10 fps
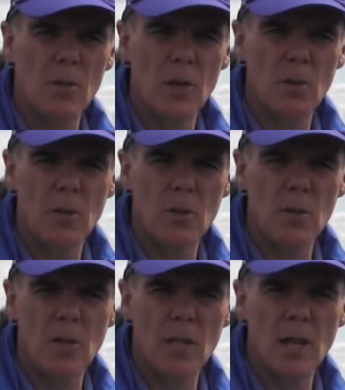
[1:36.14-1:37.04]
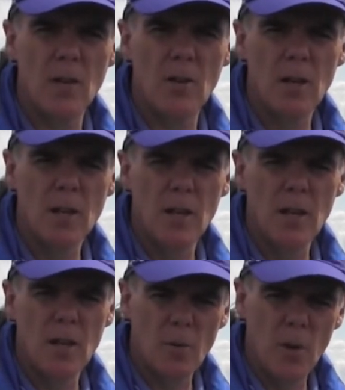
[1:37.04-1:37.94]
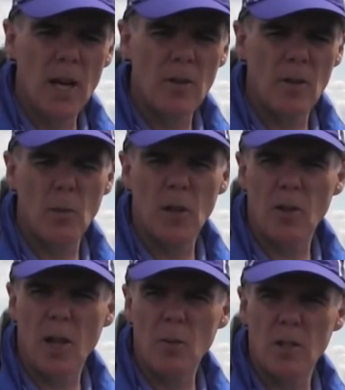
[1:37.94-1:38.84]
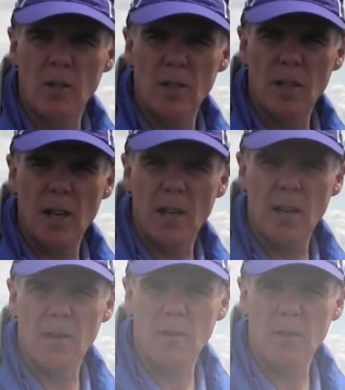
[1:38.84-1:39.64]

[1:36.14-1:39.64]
when it was too shallow. We had some exceptions to that.